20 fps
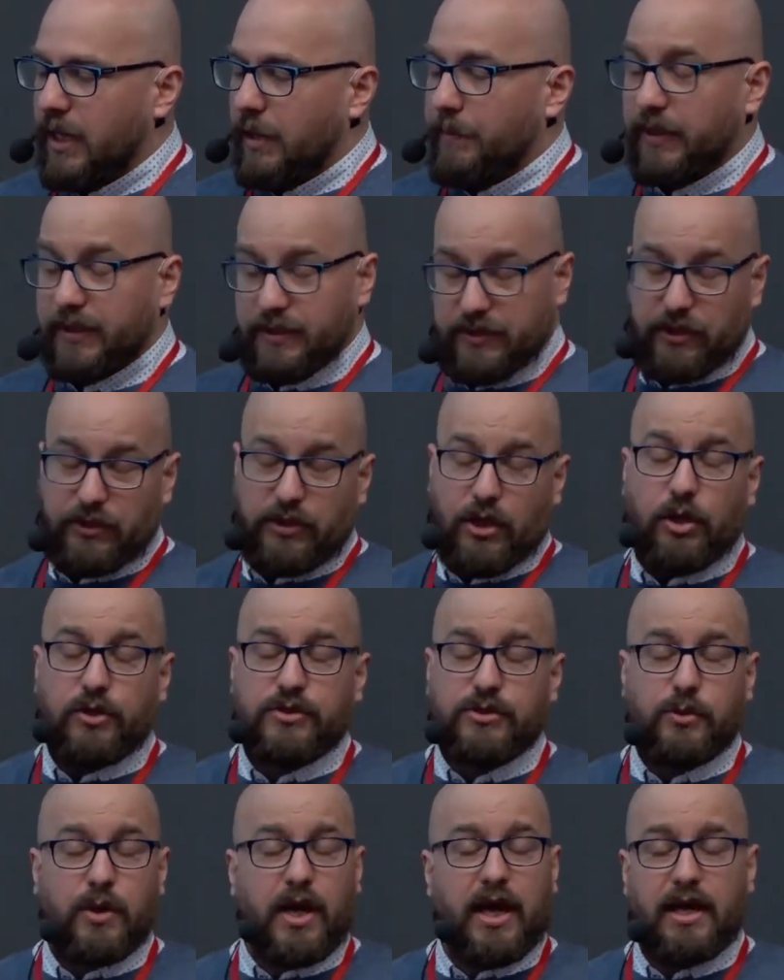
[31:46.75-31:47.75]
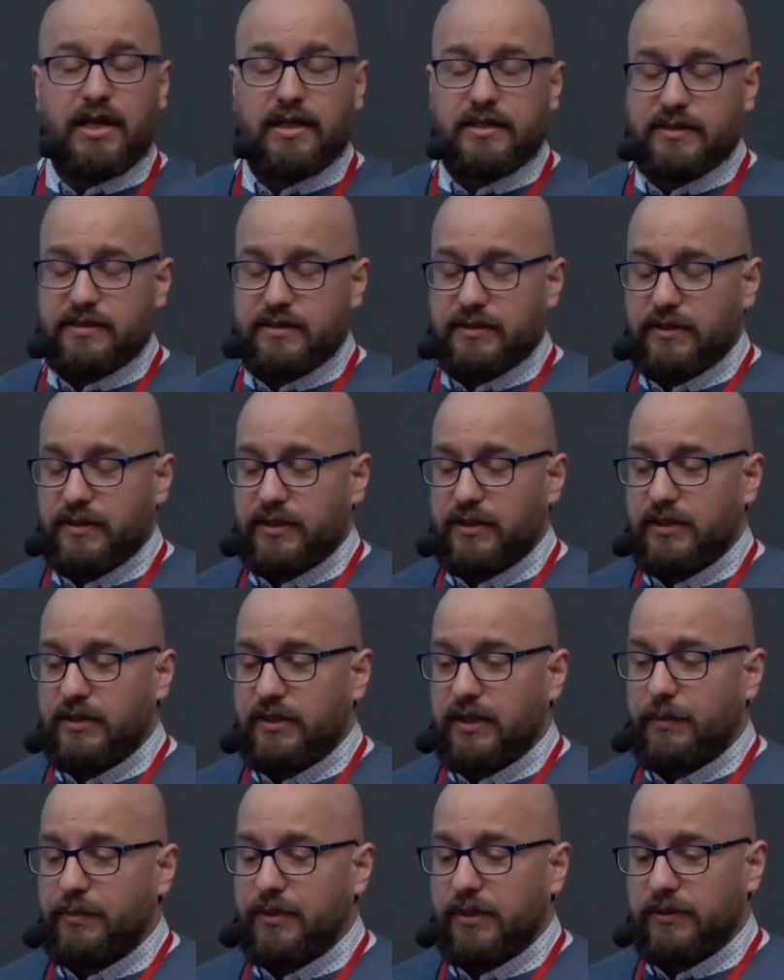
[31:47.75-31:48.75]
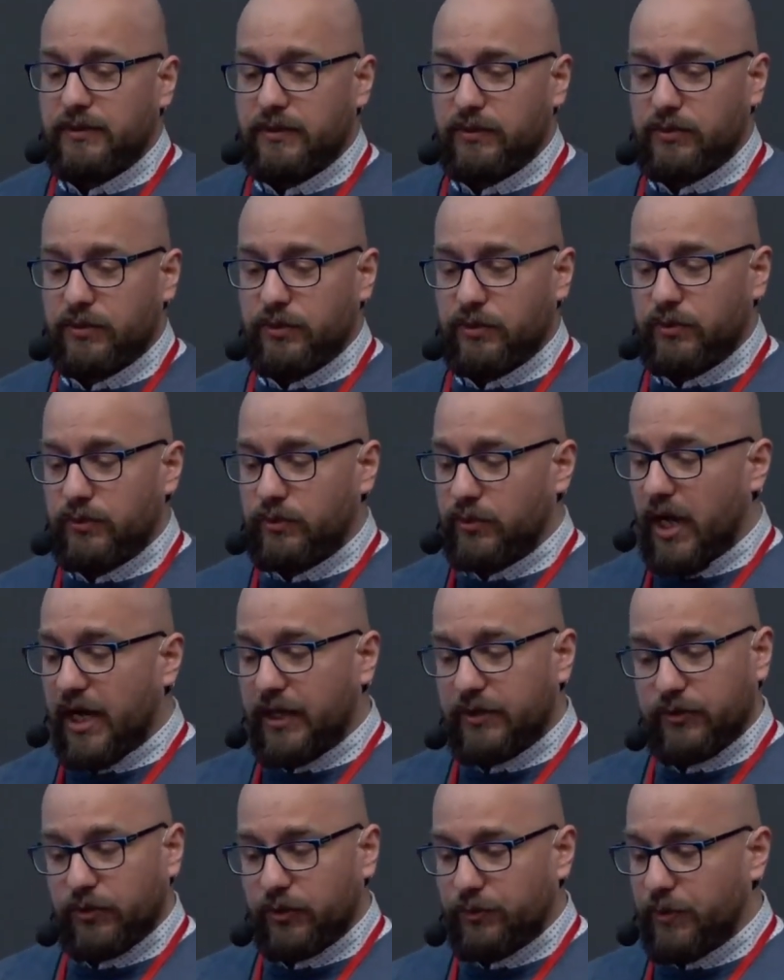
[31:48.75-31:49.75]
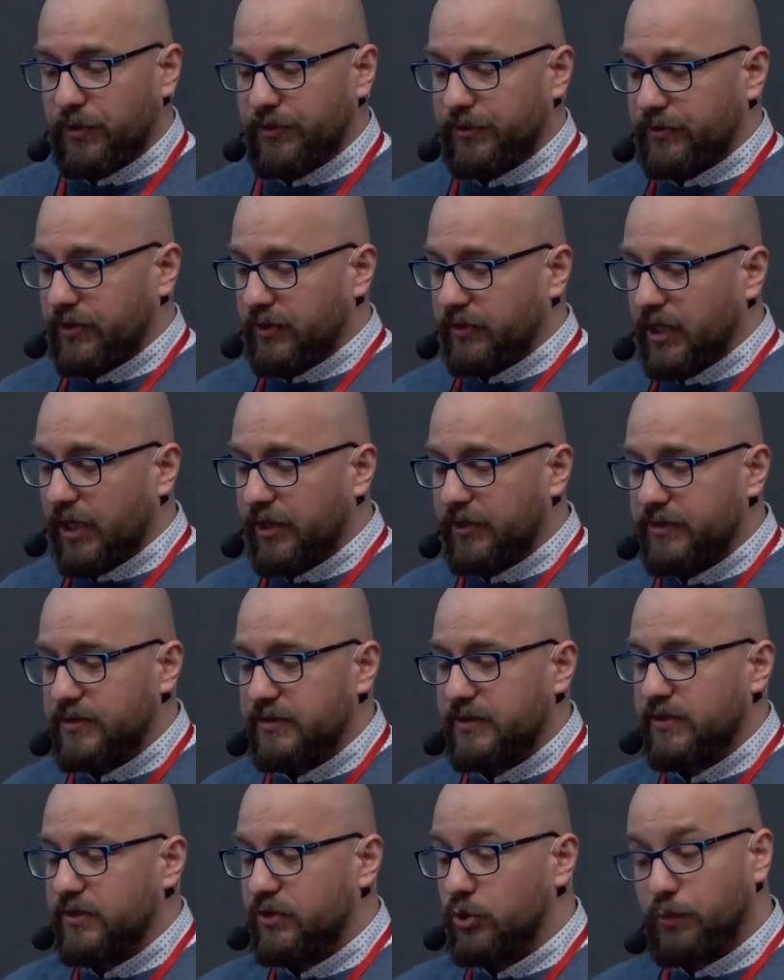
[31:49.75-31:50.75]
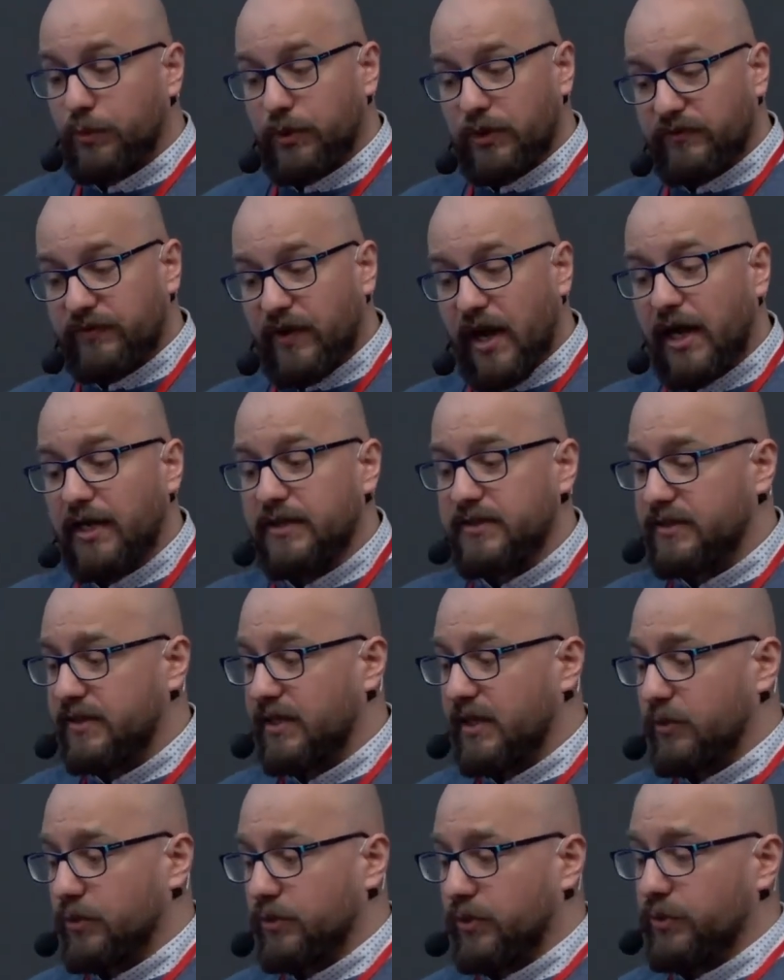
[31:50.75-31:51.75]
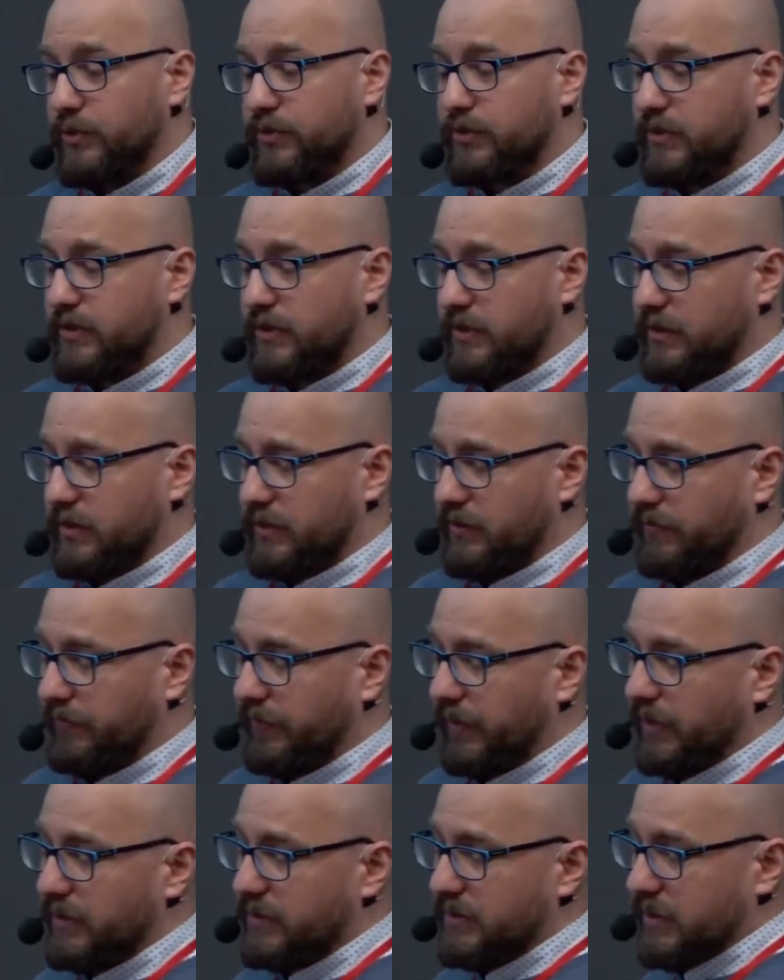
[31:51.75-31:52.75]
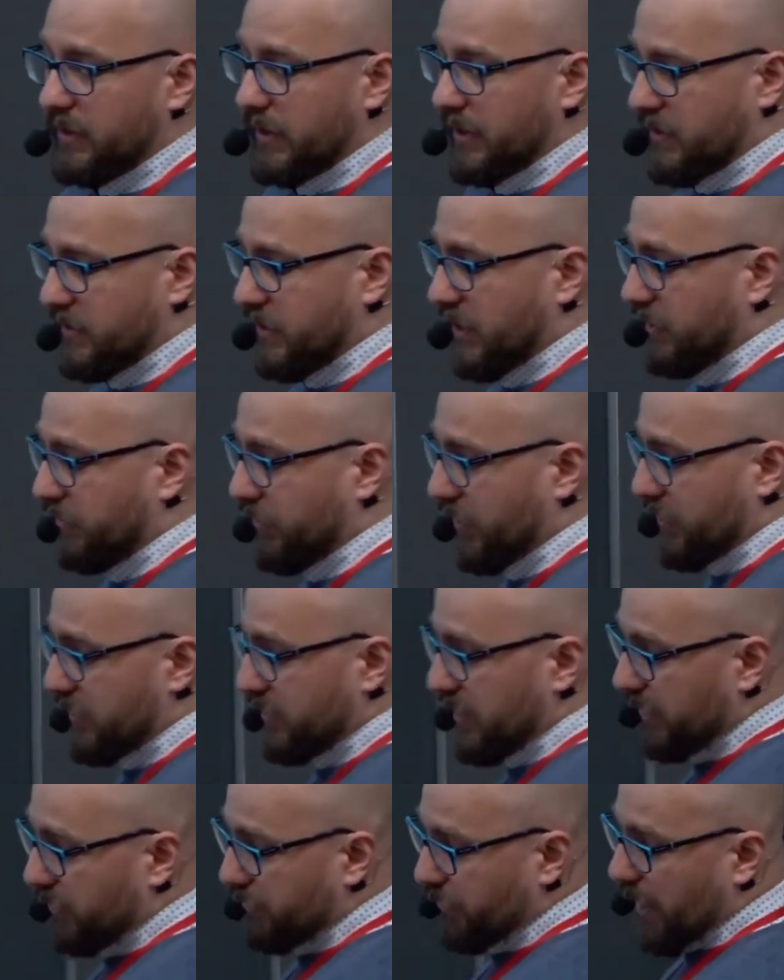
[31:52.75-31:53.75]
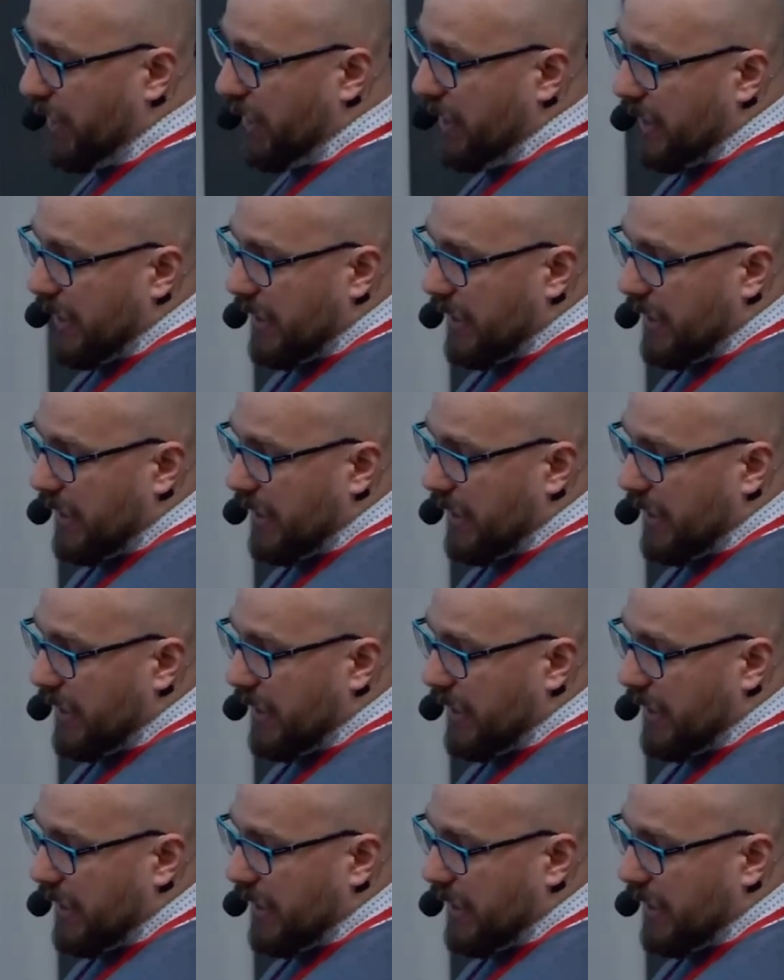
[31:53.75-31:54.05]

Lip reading: But it also has the ability to do actor model concurrency, supervise those things, etc., etc.